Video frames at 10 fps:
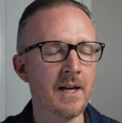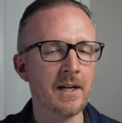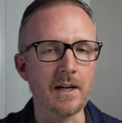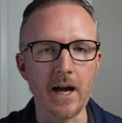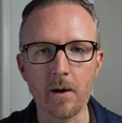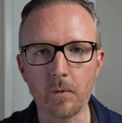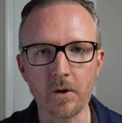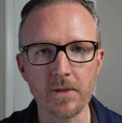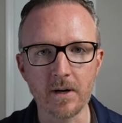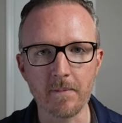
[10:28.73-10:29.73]
Not
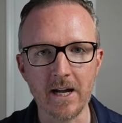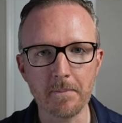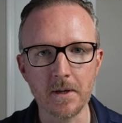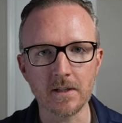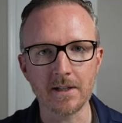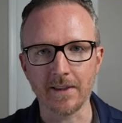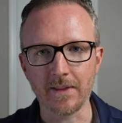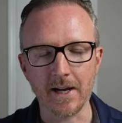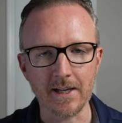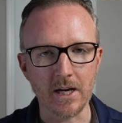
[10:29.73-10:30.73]
worth it in my opinion. At
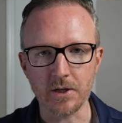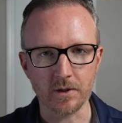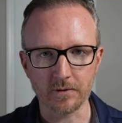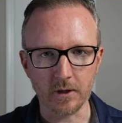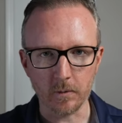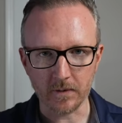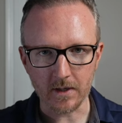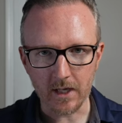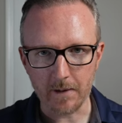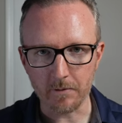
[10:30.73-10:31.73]
that case, just go with a
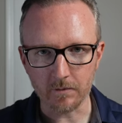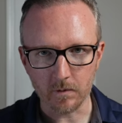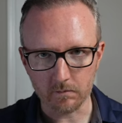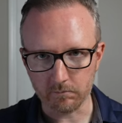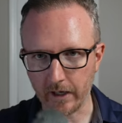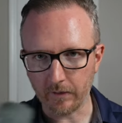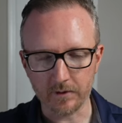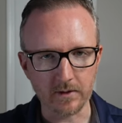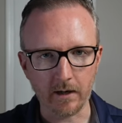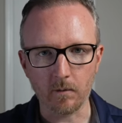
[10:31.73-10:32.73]
cable, a regular
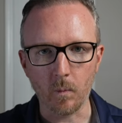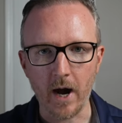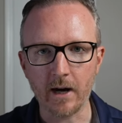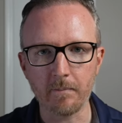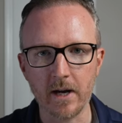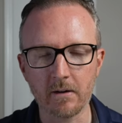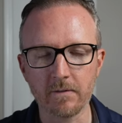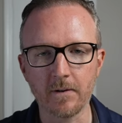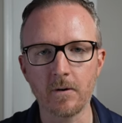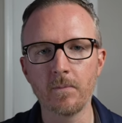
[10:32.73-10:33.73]
standard wired
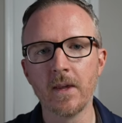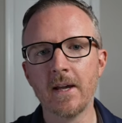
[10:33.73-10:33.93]
microphone.